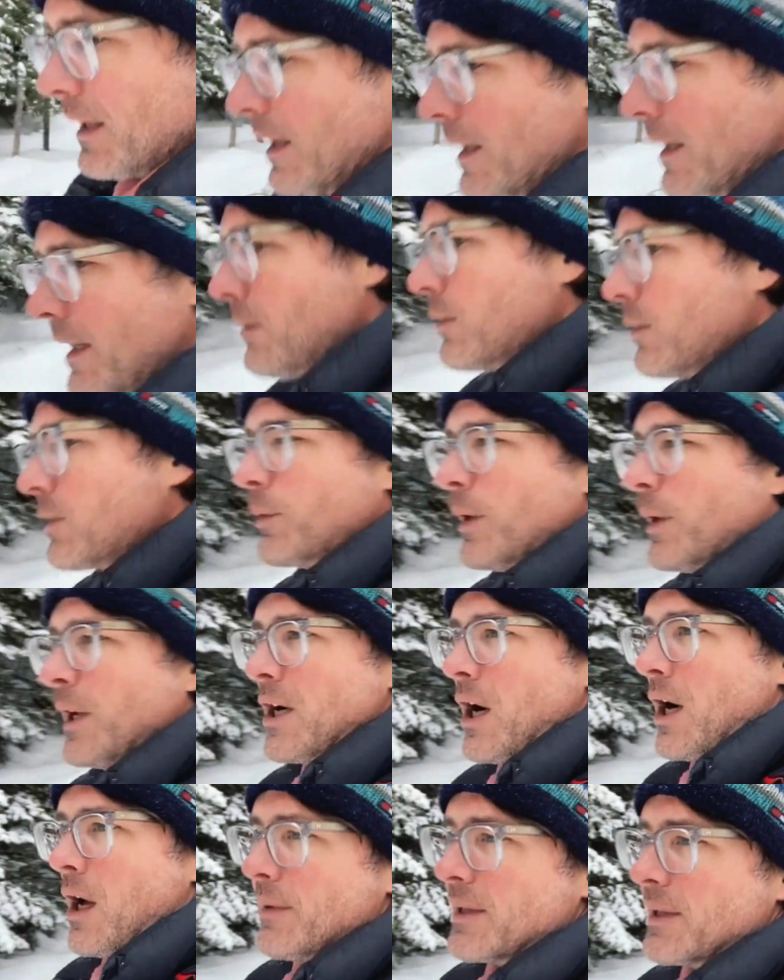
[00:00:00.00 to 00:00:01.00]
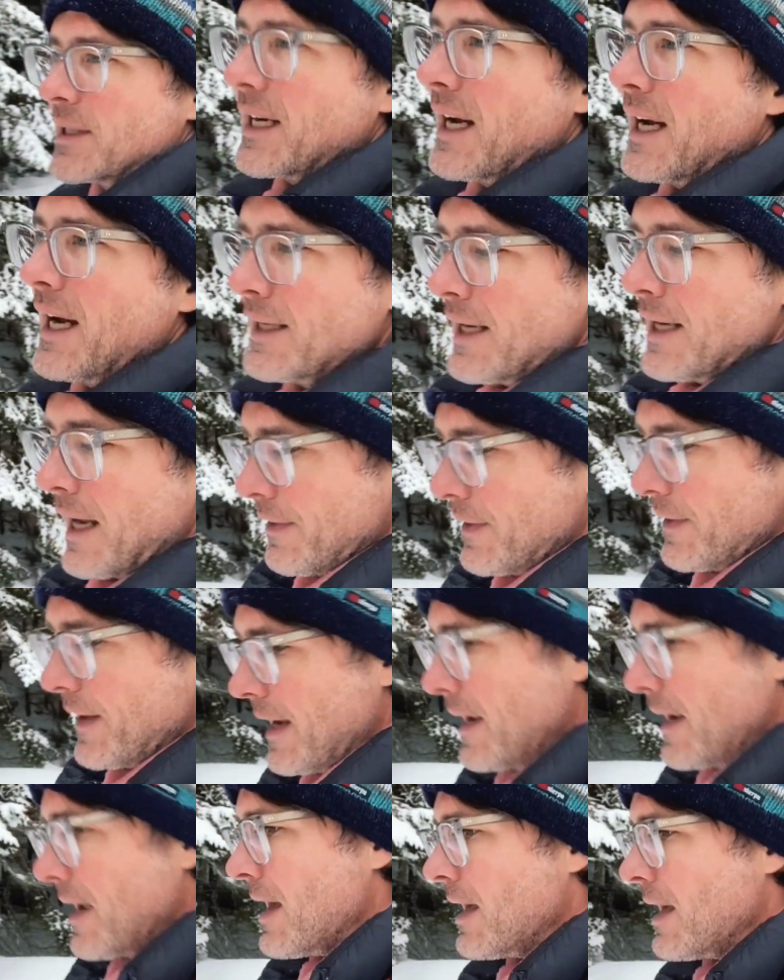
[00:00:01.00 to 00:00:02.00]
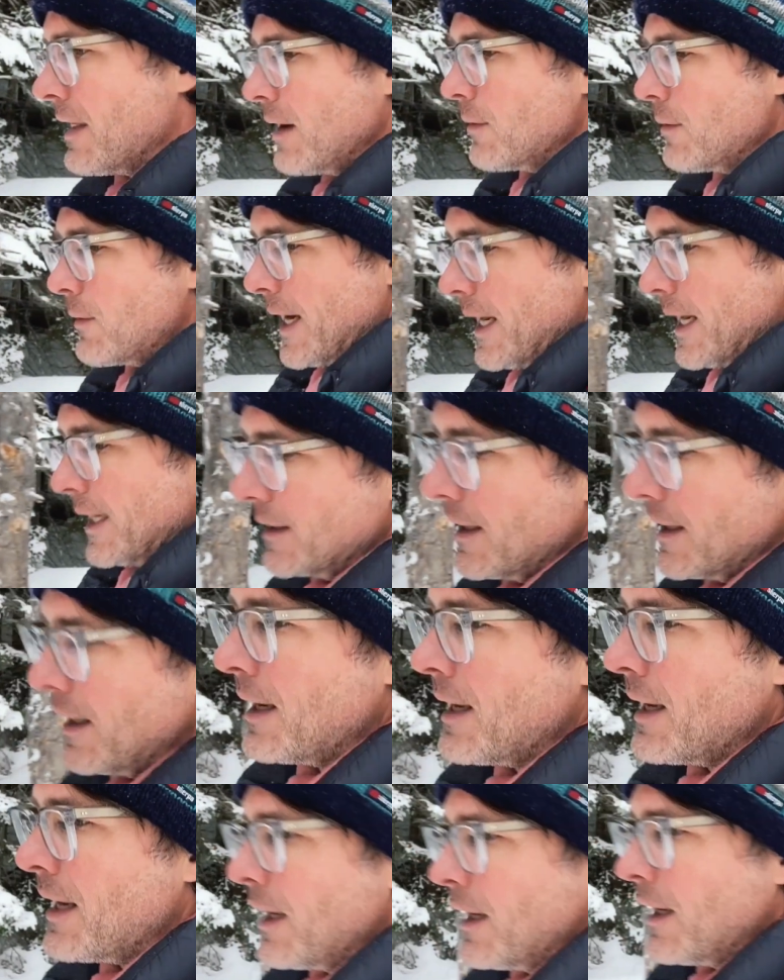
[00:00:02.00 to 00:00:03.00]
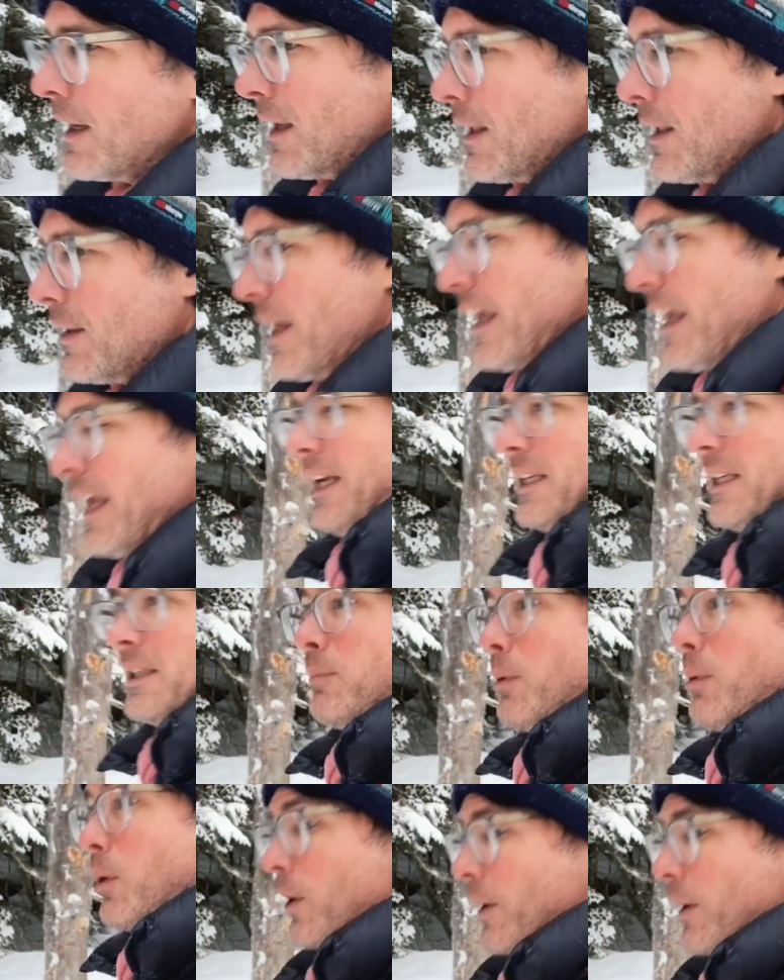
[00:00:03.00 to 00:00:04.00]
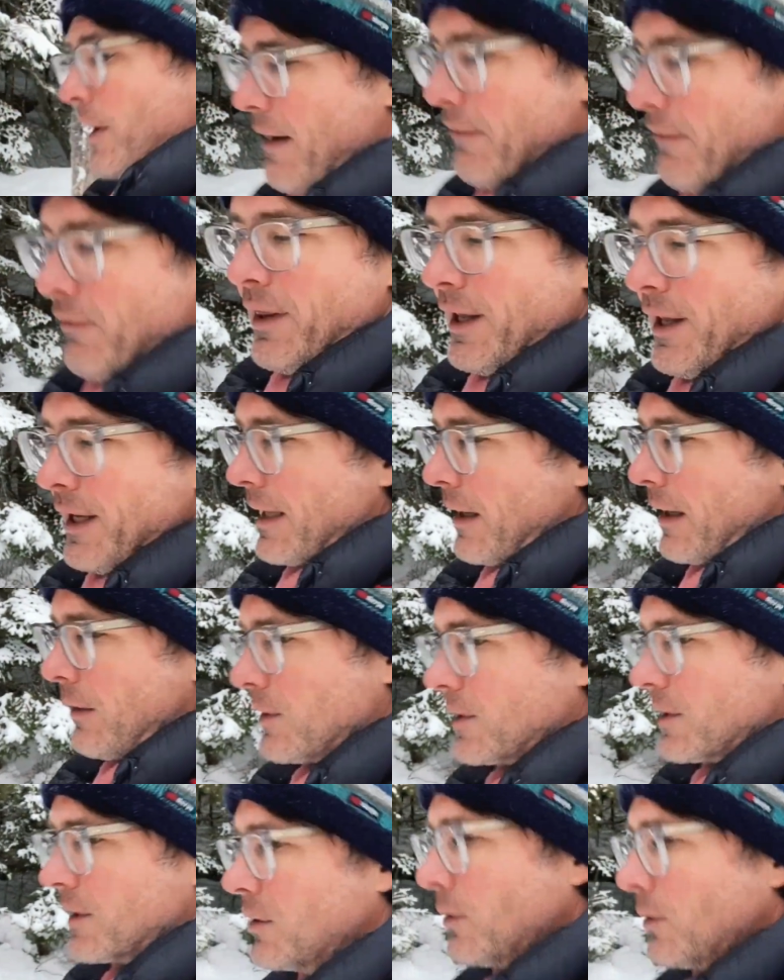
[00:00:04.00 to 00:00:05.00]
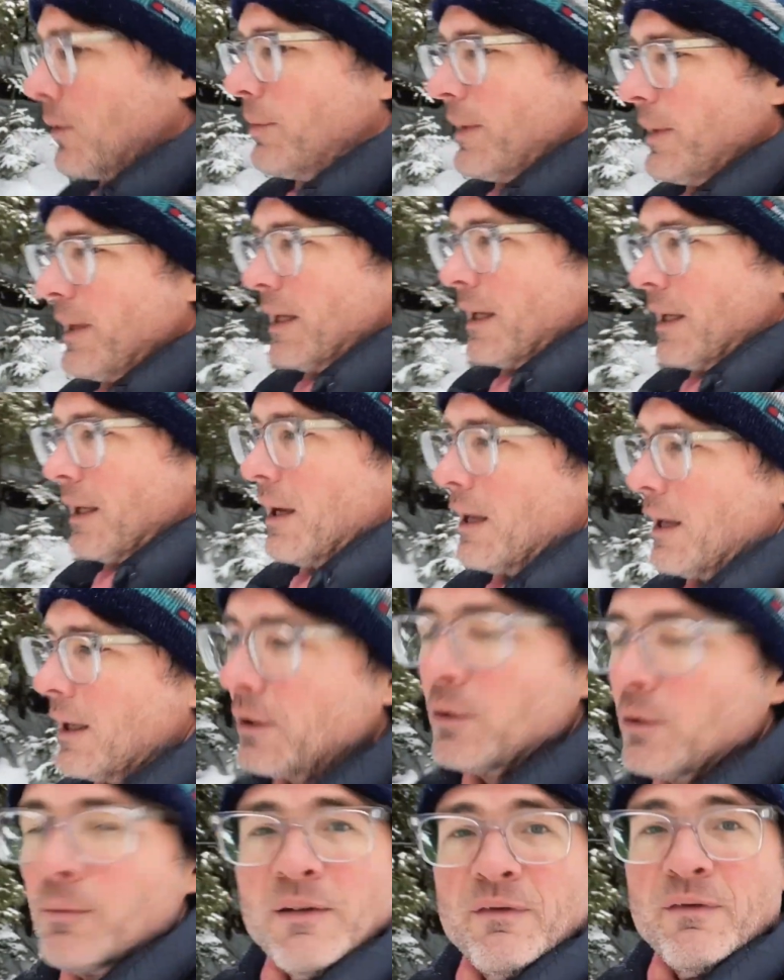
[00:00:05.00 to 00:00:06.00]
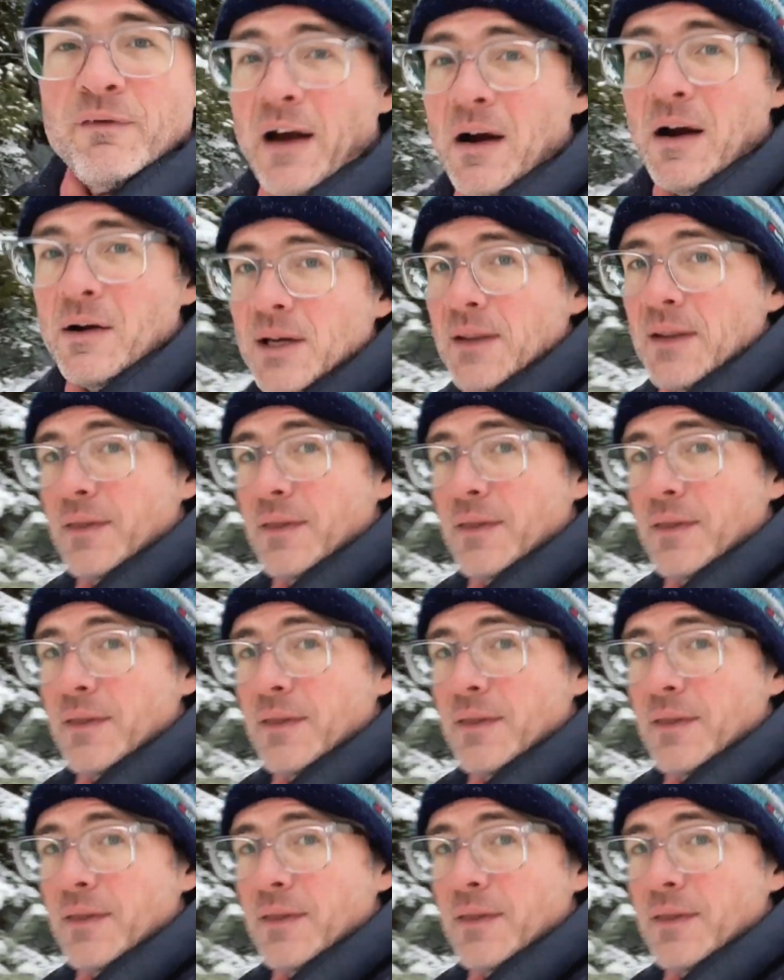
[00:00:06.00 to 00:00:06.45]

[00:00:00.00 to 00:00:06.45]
it was pretty calm inside, and they went in. They explored everything that was to be found in